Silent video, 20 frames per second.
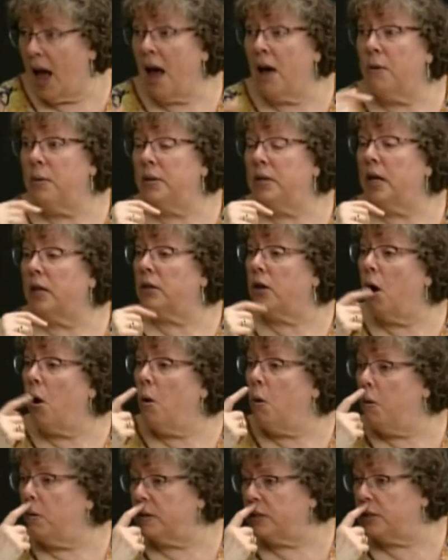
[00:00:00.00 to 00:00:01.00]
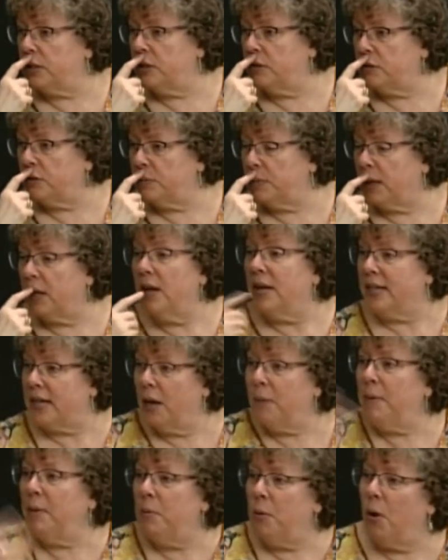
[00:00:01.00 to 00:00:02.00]
Aqueduct. Oh, excuse me.
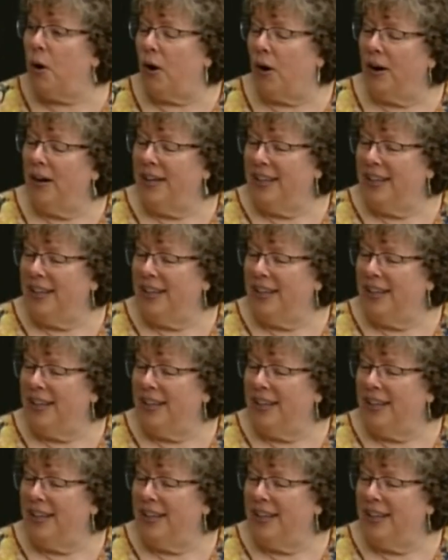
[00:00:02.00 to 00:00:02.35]
Tell me more.